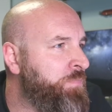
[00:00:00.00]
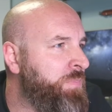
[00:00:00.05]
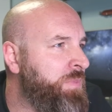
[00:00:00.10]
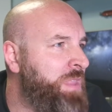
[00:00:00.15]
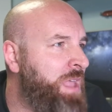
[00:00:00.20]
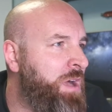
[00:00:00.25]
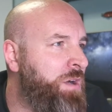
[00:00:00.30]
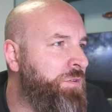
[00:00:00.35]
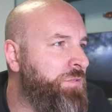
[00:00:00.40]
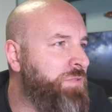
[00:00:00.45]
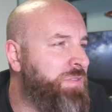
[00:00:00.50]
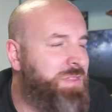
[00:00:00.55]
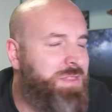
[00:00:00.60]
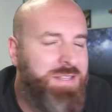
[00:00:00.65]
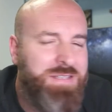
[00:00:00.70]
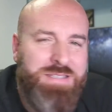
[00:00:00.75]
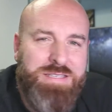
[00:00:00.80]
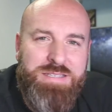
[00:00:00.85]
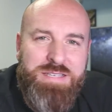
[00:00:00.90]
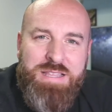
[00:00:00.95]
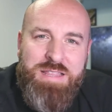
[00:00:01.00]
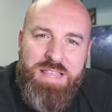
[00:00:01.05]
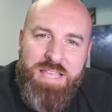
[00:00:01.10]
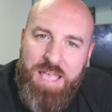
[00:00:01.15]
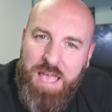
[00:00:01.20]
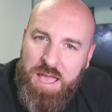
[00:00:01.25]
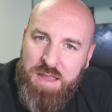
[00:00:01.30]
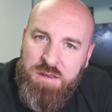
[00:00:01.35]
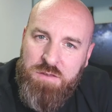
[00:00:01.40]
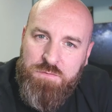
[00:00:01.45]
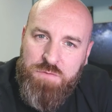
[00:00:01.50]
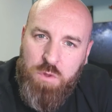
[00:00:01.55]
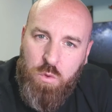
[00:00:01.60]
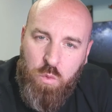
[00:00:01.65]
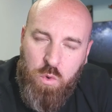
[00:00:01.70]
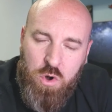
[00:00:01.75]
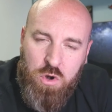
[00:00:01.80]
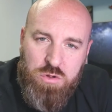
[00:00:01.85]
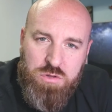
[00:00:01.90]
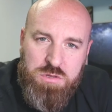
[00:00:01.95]
Now, this isn't the end of the
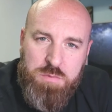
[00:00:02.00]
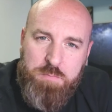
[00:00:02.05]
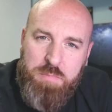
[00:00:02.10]
world,